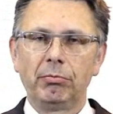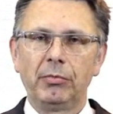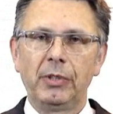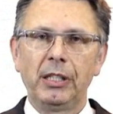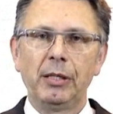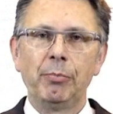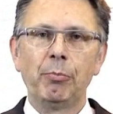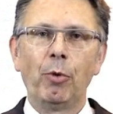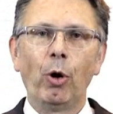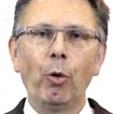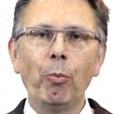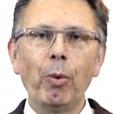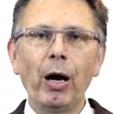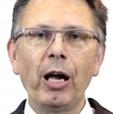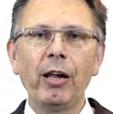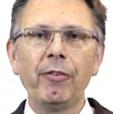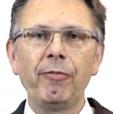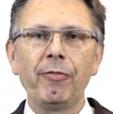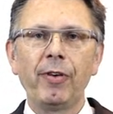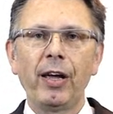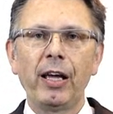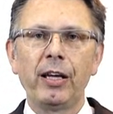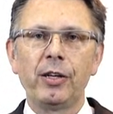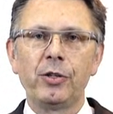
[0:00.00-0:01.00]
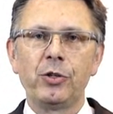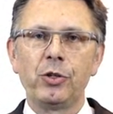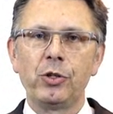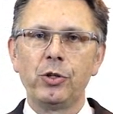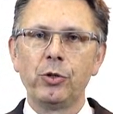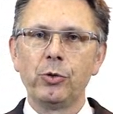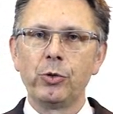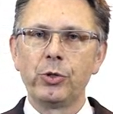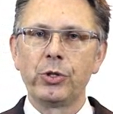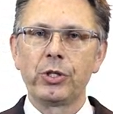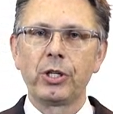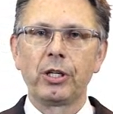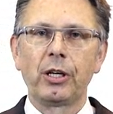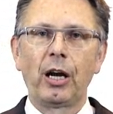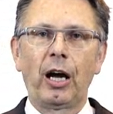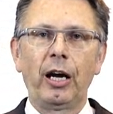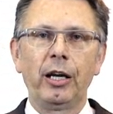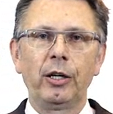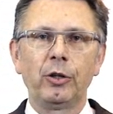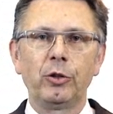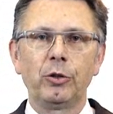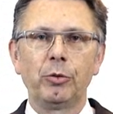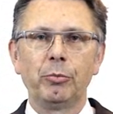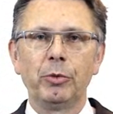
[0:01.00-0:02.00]
the mobile phase used in
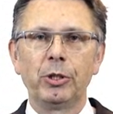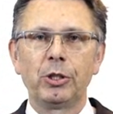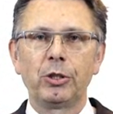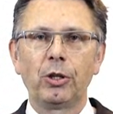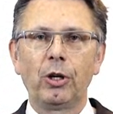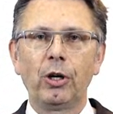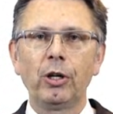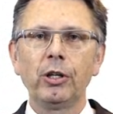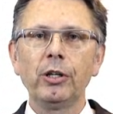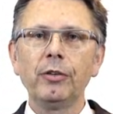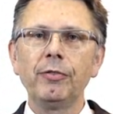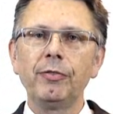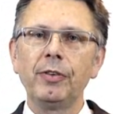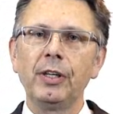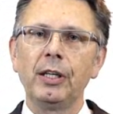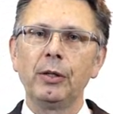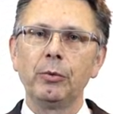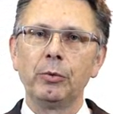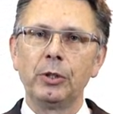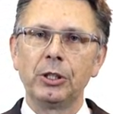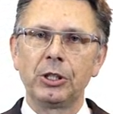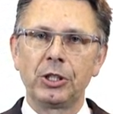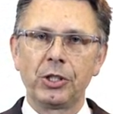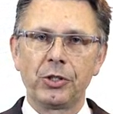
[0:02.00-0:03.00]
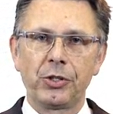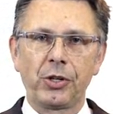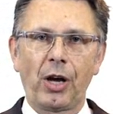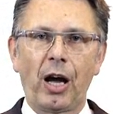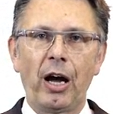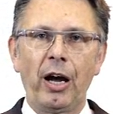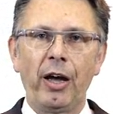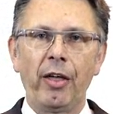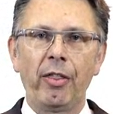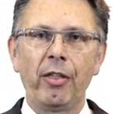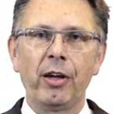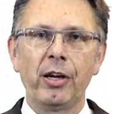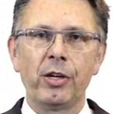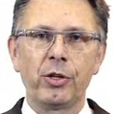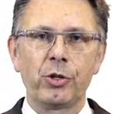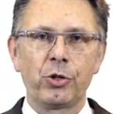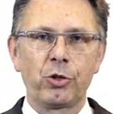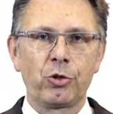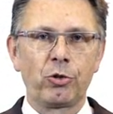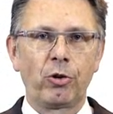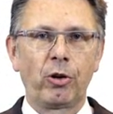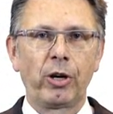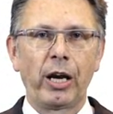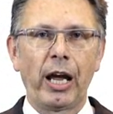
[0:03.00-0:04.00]
ion chromatography, which is either a
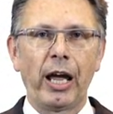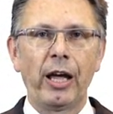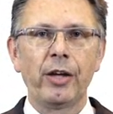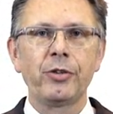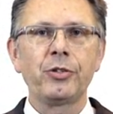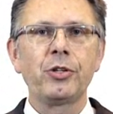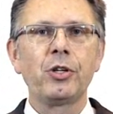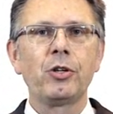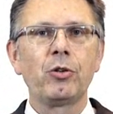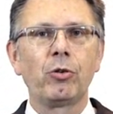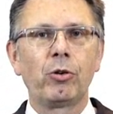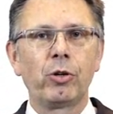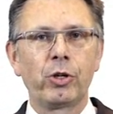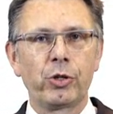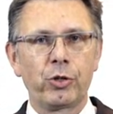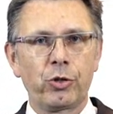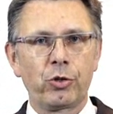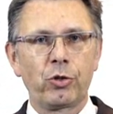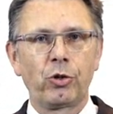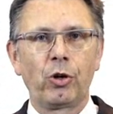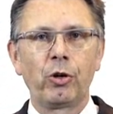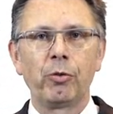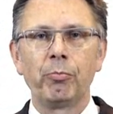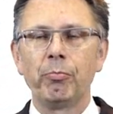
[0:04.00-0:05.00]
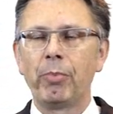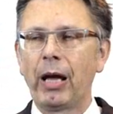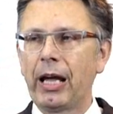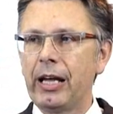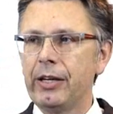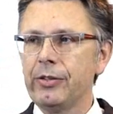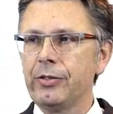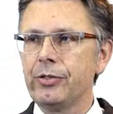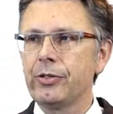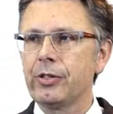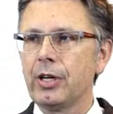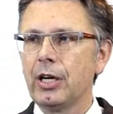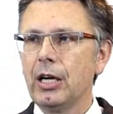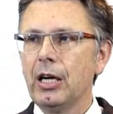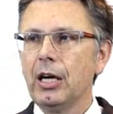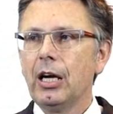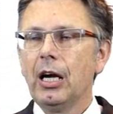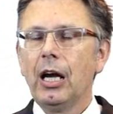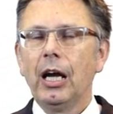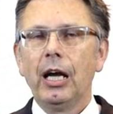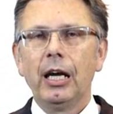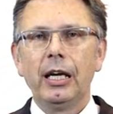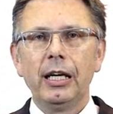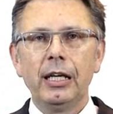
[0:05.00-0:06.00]
strong acid or a strong base,
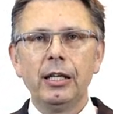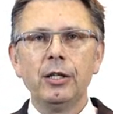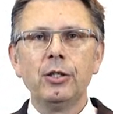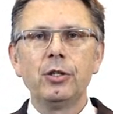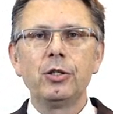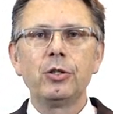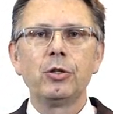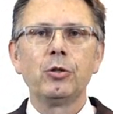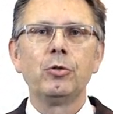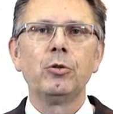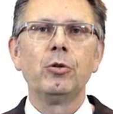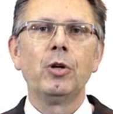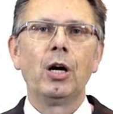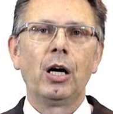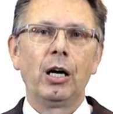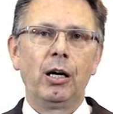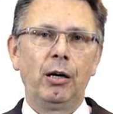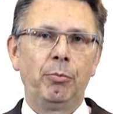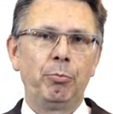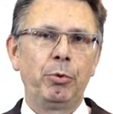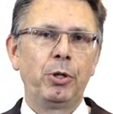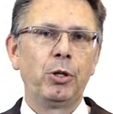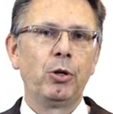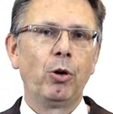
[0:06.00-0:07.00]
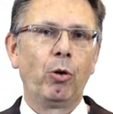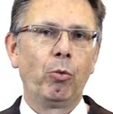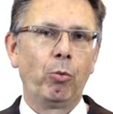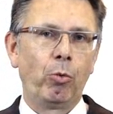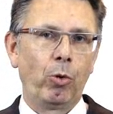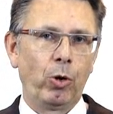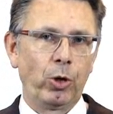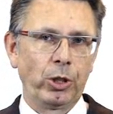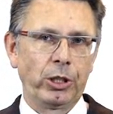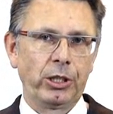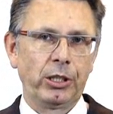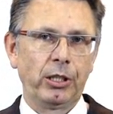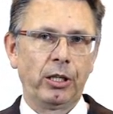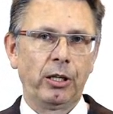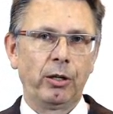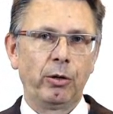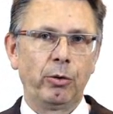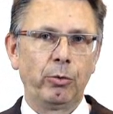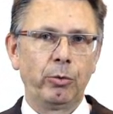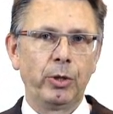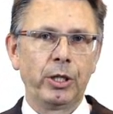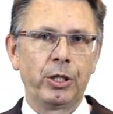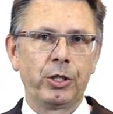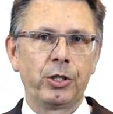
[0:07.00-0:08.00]
into a pure water,
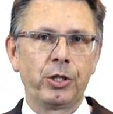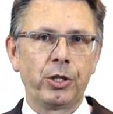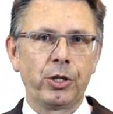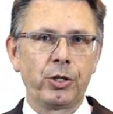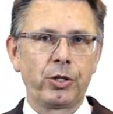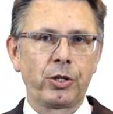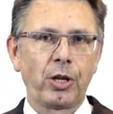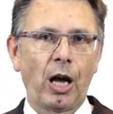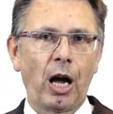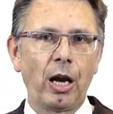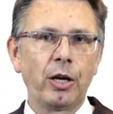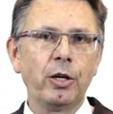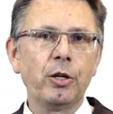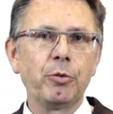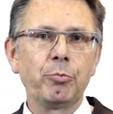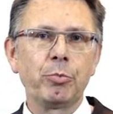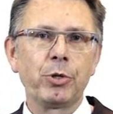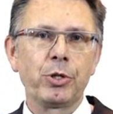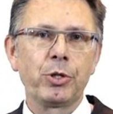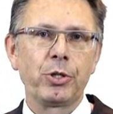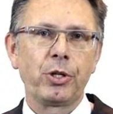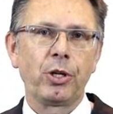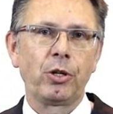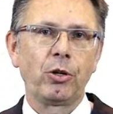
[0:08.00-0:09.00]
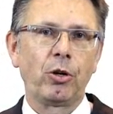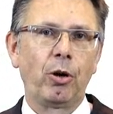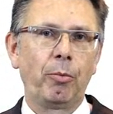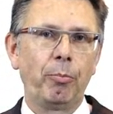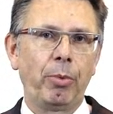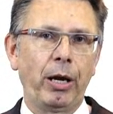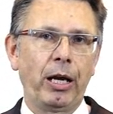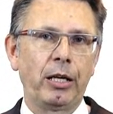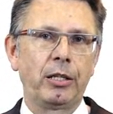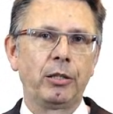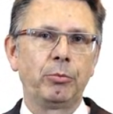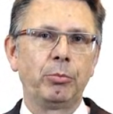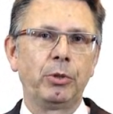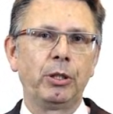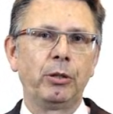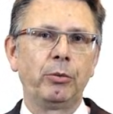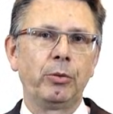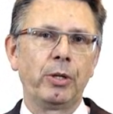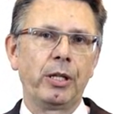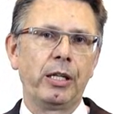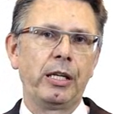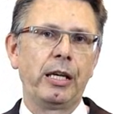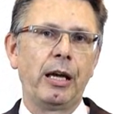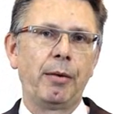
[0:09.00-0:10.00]
which is 100% compatible
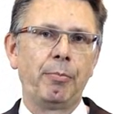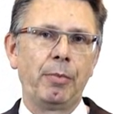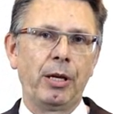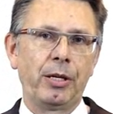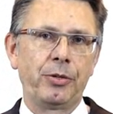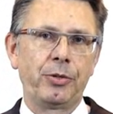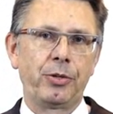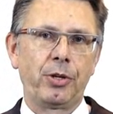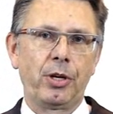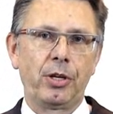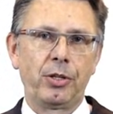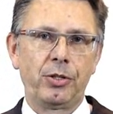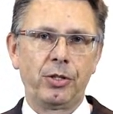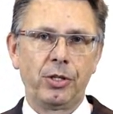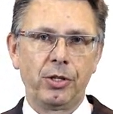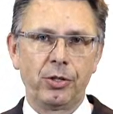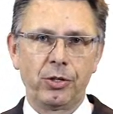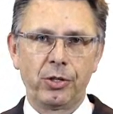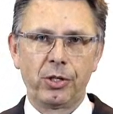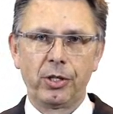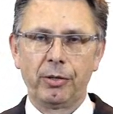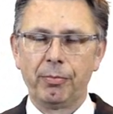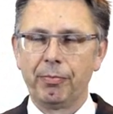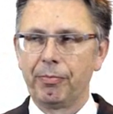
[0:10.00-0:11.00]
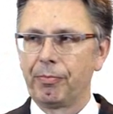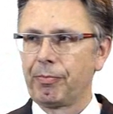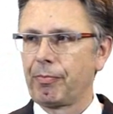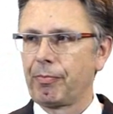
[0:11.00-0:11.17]
with the MS system.